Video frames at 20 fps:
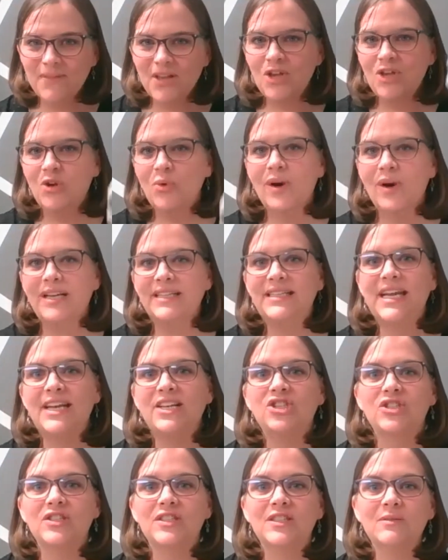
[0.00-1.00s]
you want to take
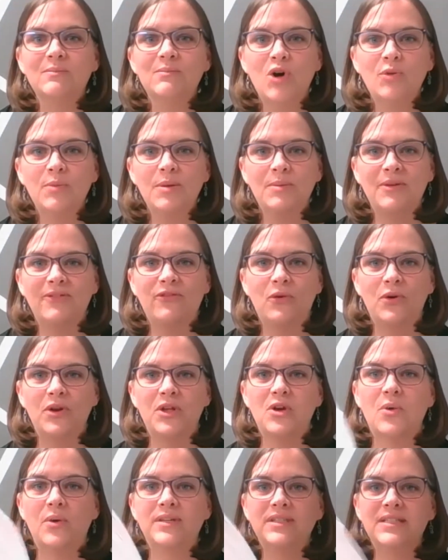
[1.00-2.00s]
just a moment before you
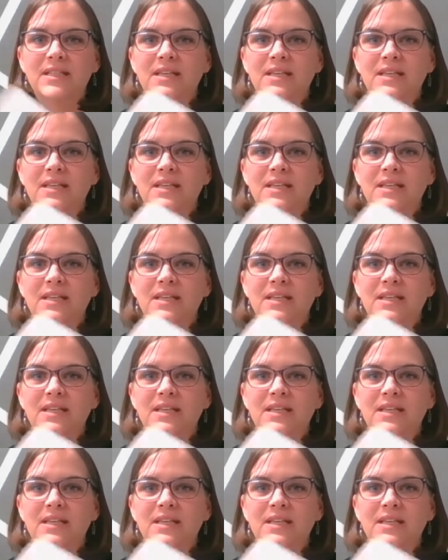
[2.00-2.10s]
go into